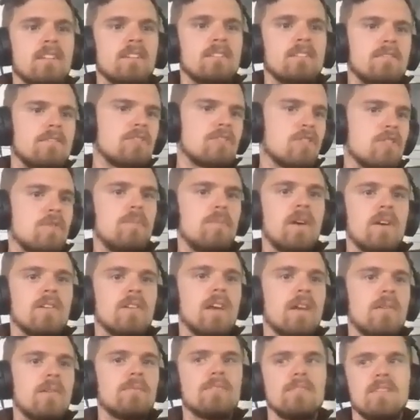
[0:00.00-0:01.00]
technological
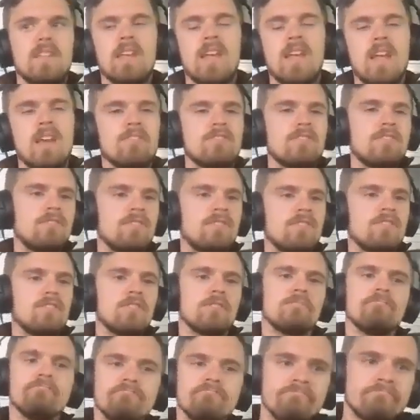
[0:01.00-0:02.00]
paradigms, they can't
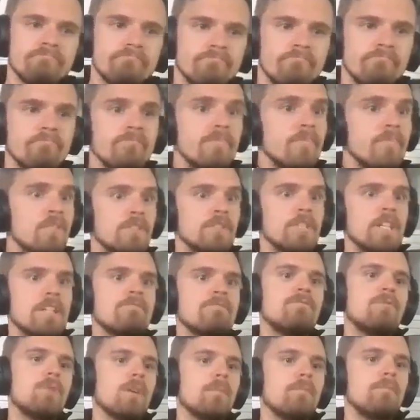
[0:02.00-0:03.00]
transition. They're
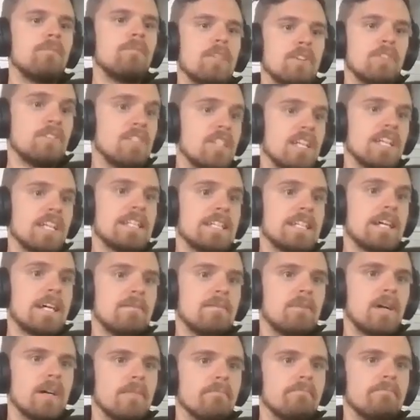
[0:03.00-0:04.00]
done for. They're a ticking
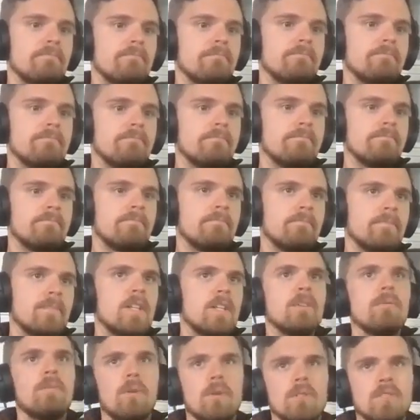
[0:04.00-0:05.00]
time bomb.
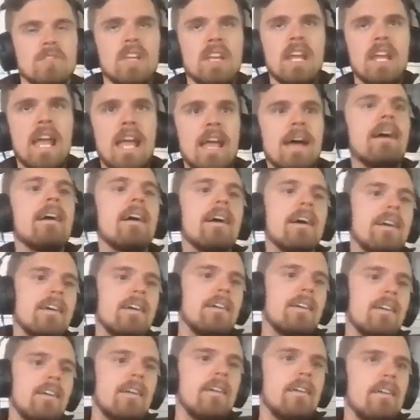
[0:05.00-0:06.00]
Or take AI.
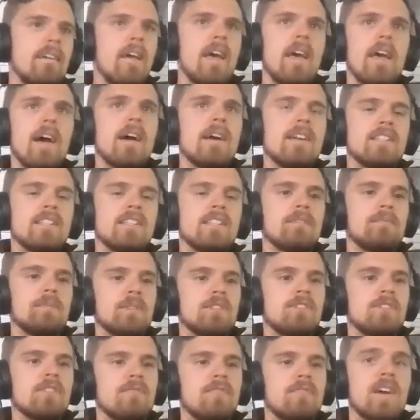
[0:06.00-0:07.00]
AI is
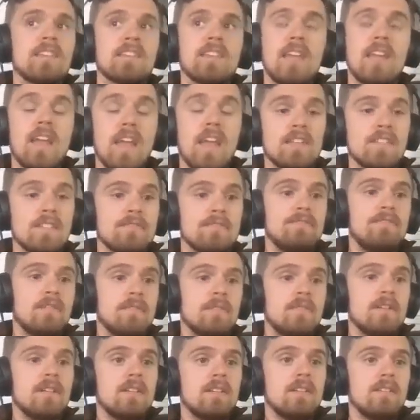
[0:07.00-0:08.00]
developing so fast. As a
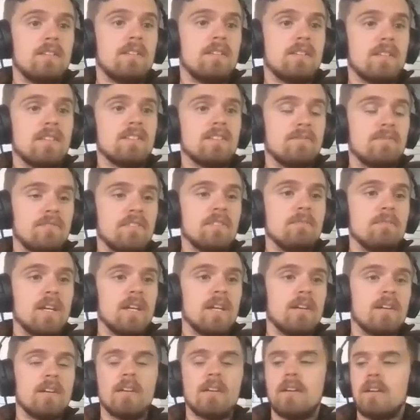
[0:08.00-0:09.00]

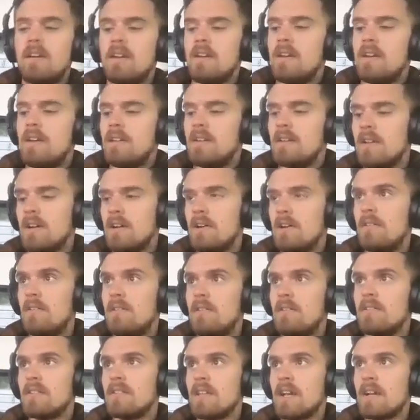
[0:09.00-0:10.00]
filmmaker,
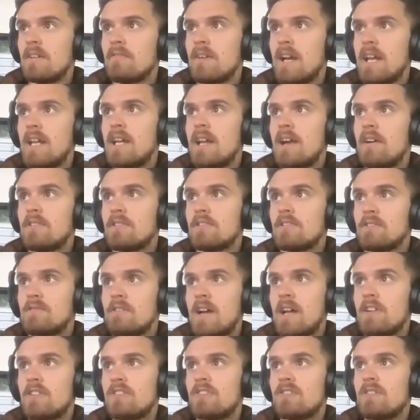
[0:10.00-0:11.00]
it's like right now there's a
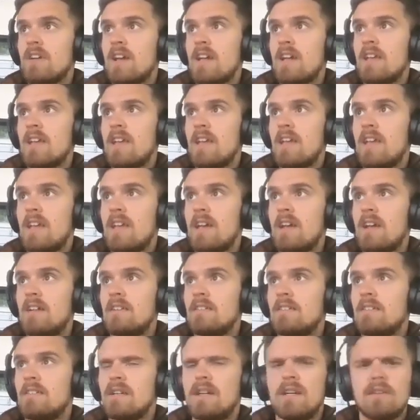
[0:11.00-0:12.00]
writer strike
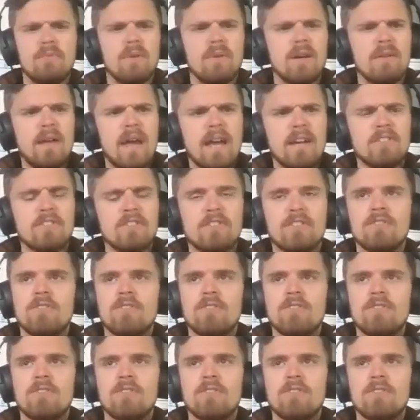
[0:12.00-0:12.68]
and actor